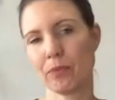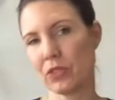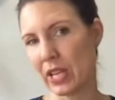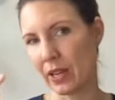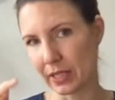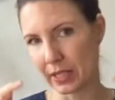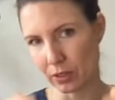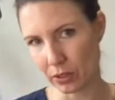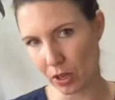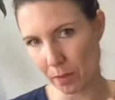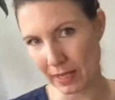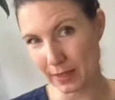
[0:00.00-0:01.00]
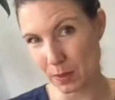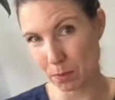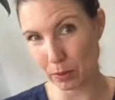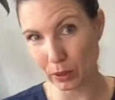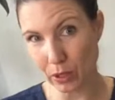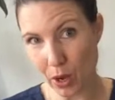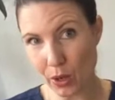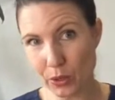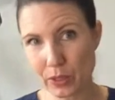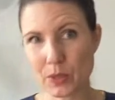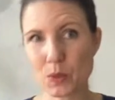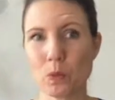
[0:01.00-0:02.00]
down in the comments
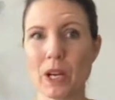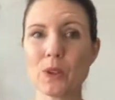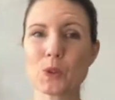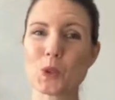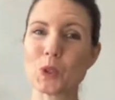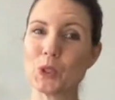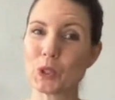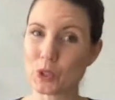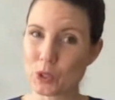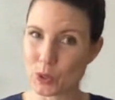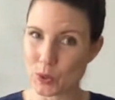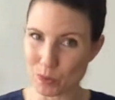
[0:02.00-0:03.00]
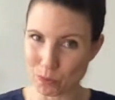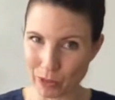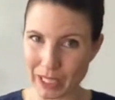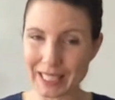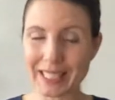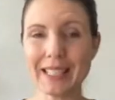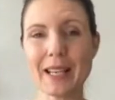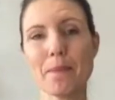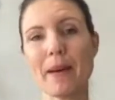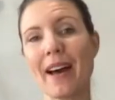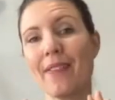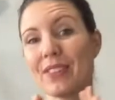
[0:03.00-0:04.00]
below as well, so you can do some reading
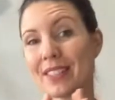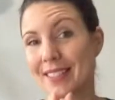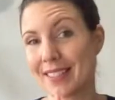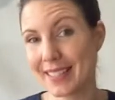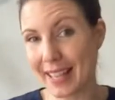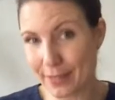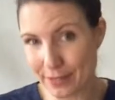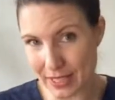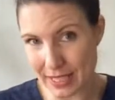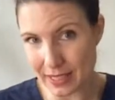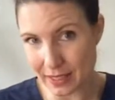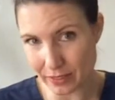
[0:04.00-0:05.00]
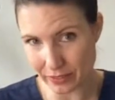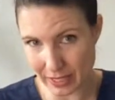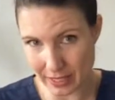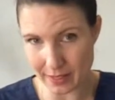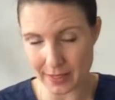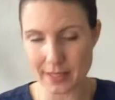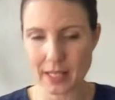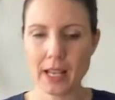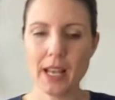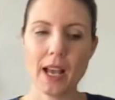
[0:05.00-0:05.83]
about the safety of this,